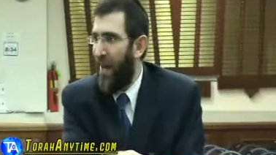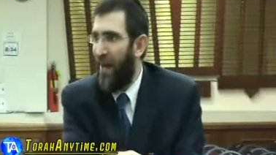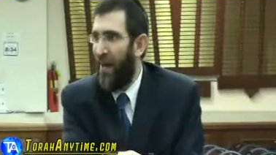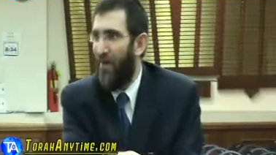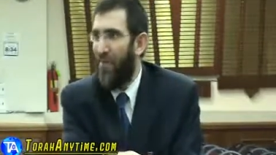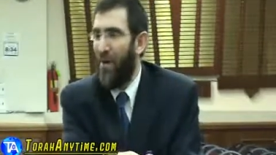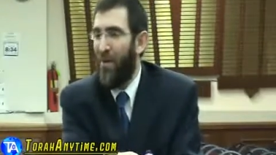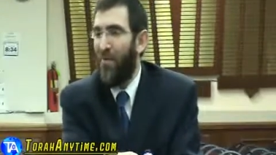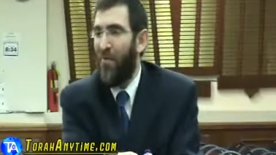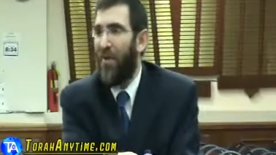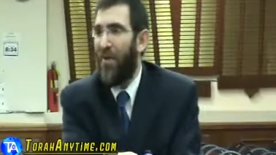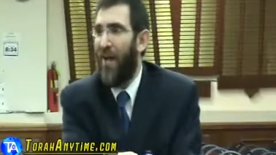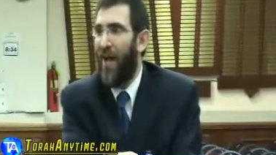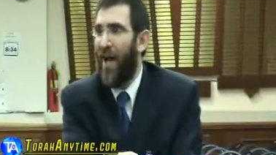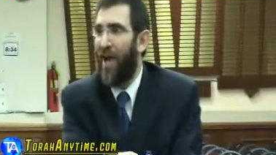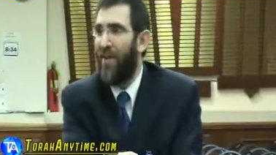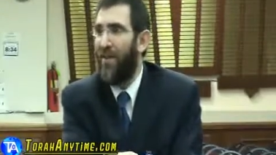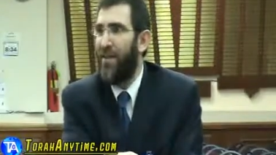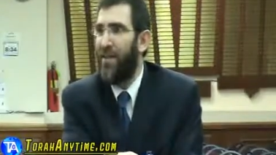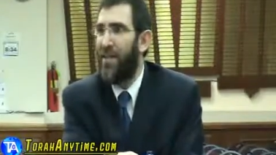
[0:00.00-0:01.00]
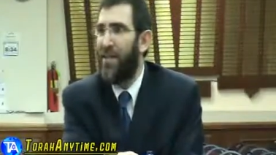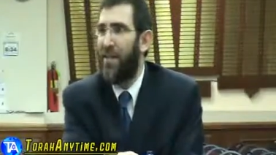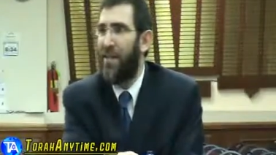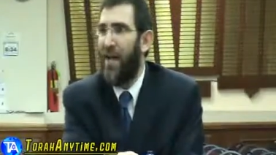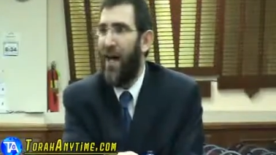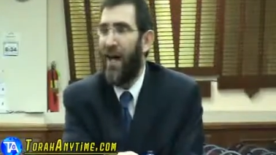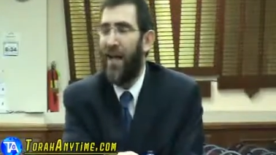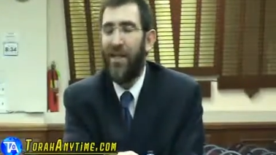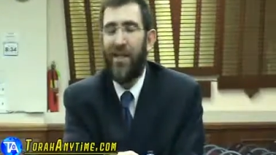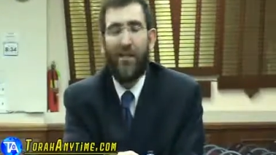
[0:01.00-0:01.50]
And I remember they had this
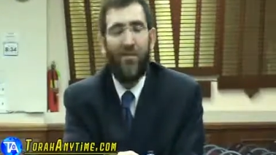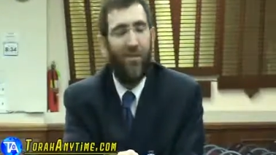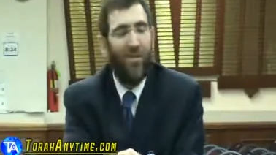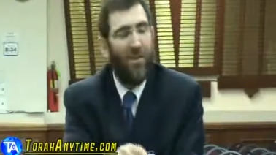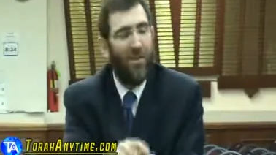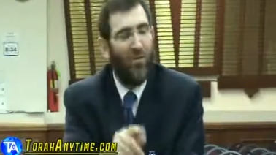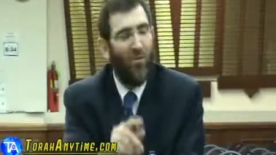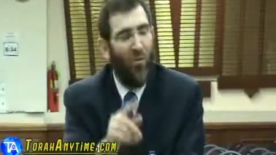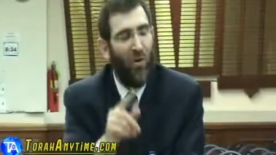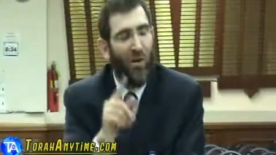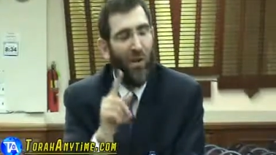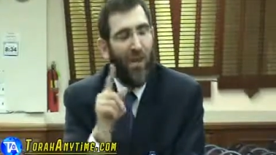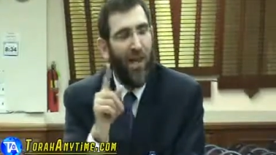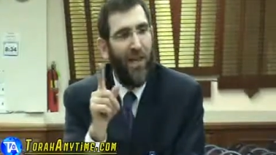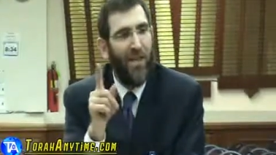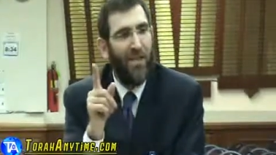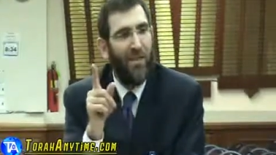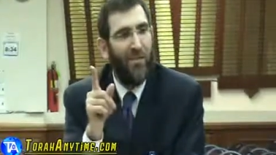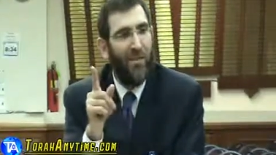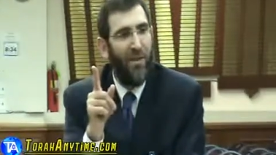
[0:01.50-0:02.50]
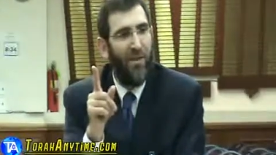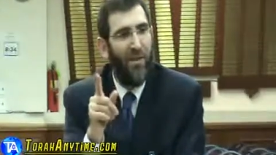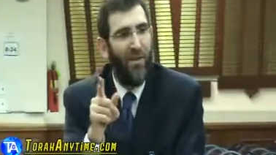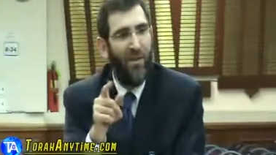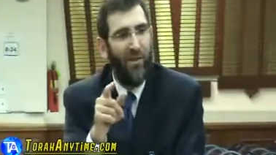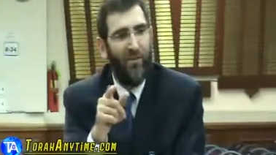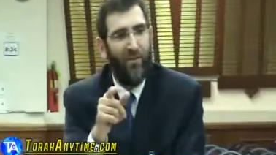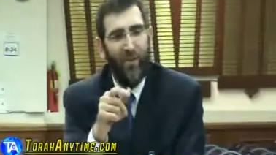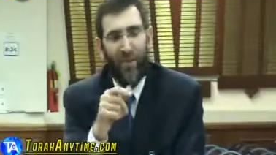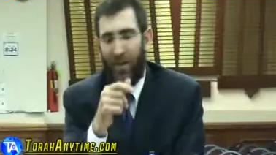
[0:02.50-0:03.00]
linesman, this one linesman
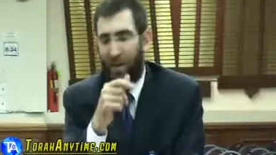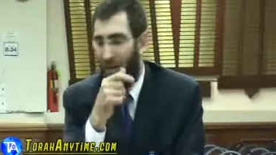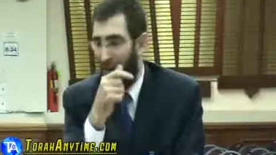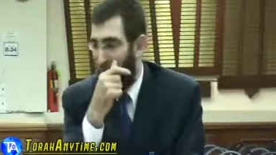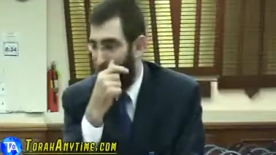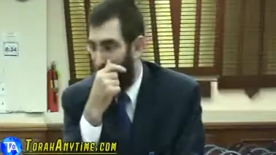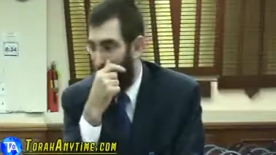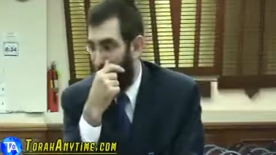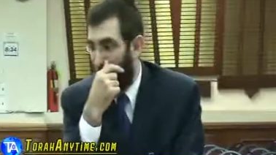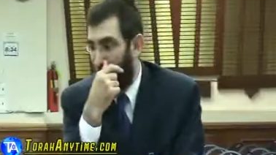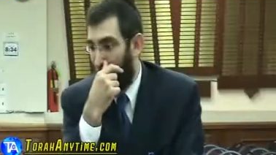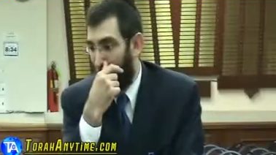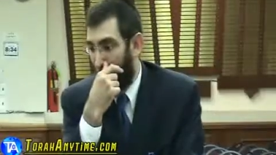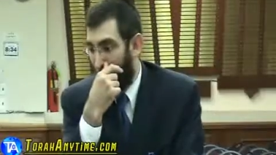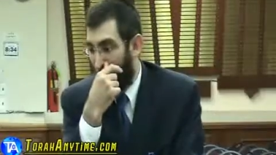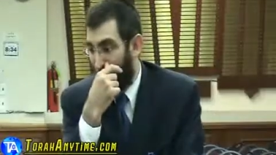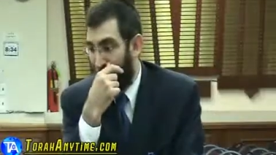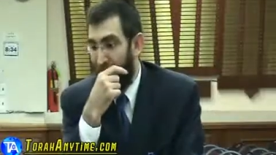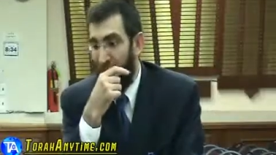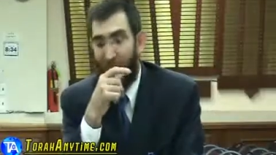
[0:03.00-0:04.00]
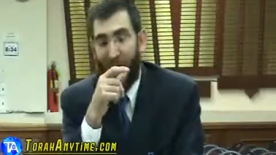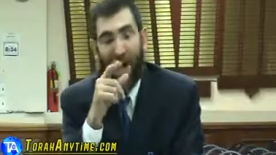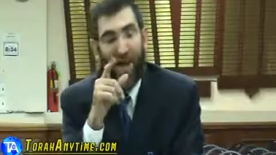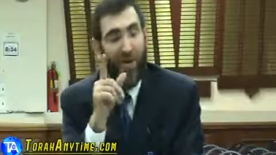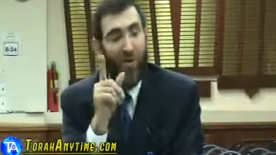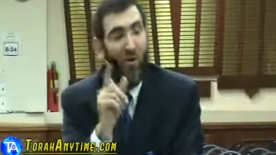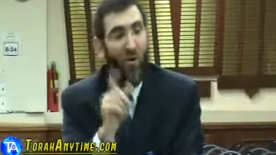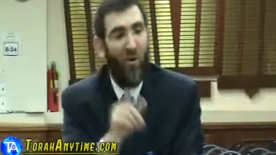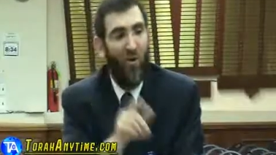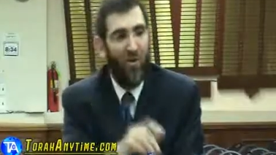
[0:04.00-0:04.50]
there, who was making
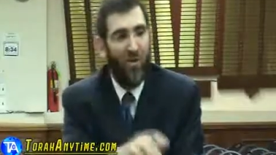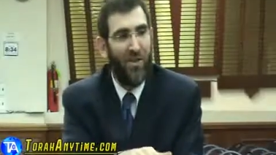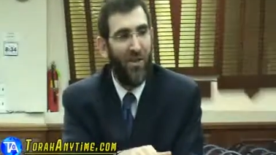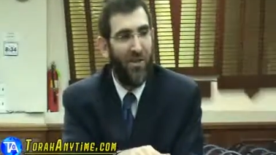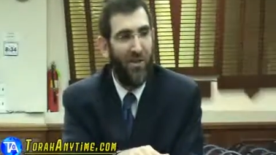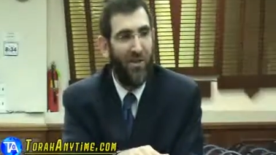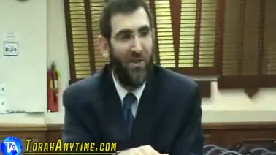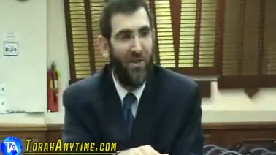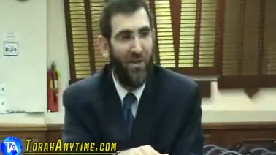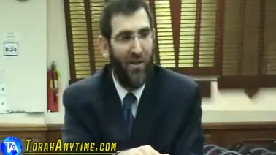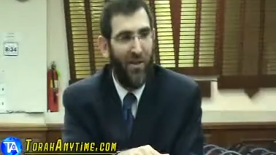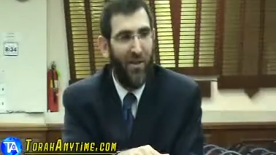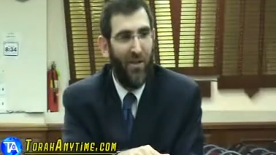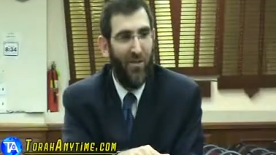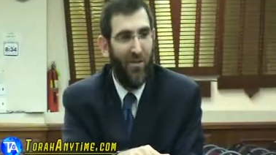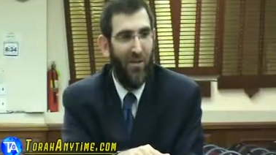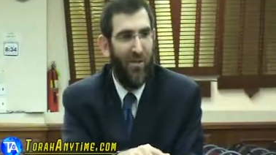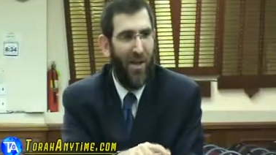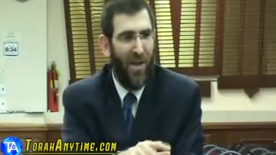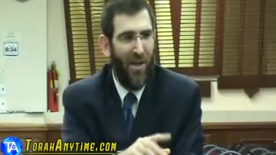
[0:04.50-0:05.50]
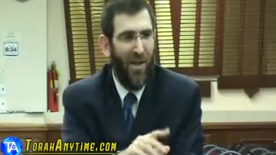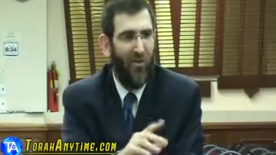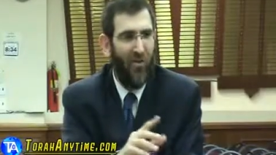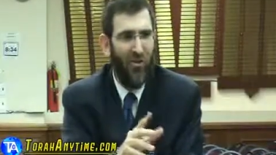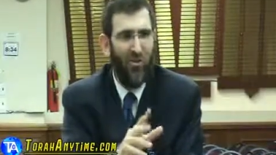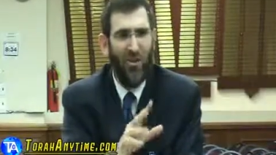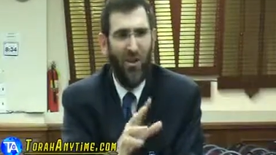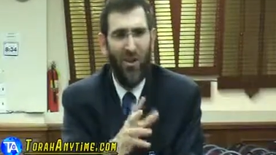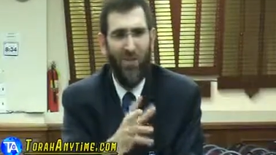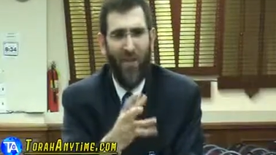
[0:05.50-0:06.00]
bad calls. He was making
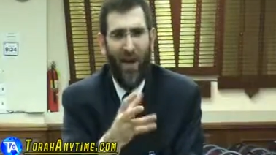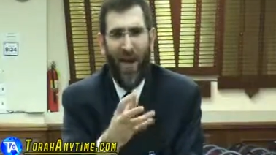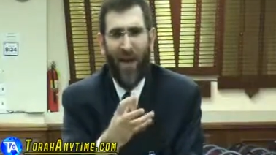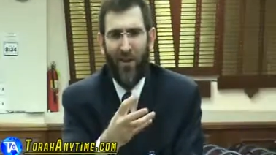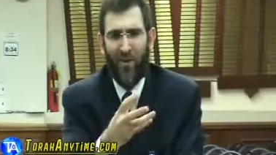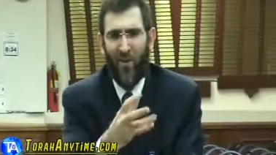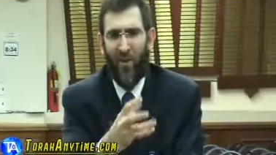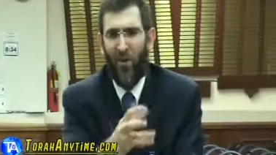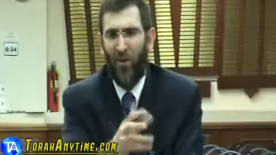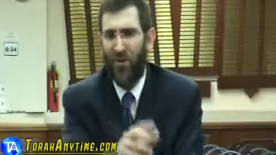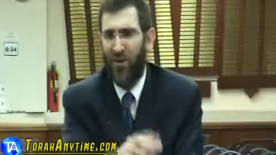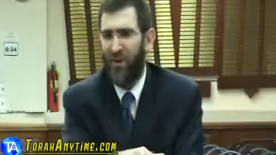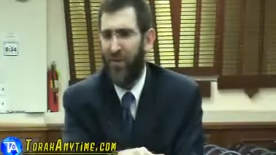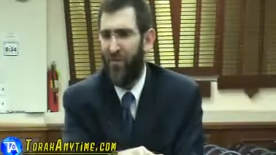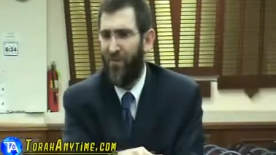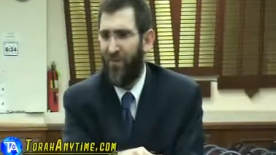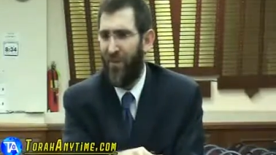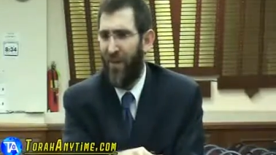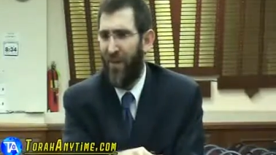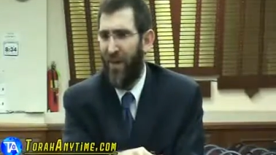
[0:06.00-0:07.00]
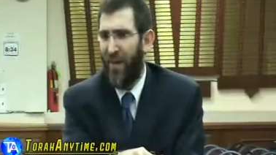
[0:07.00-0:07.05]
legitimately bad calls.